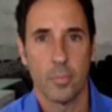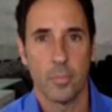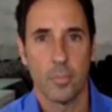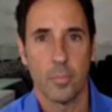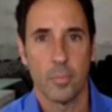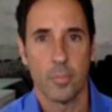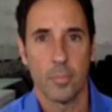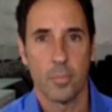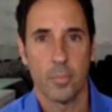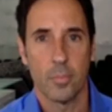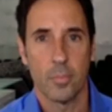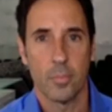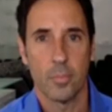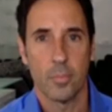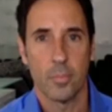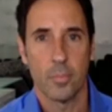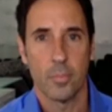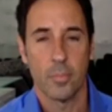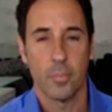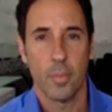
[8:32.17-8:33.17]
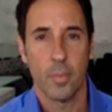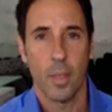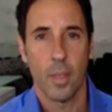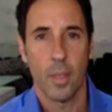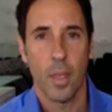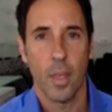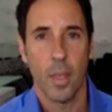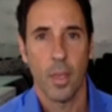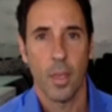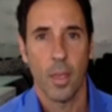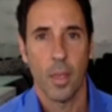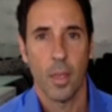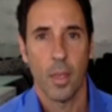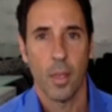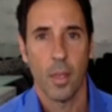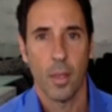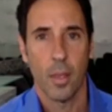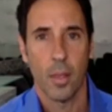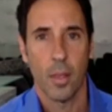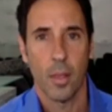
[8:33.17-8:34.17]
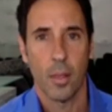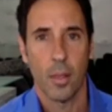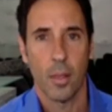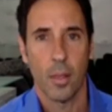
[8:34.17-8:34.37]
(silent)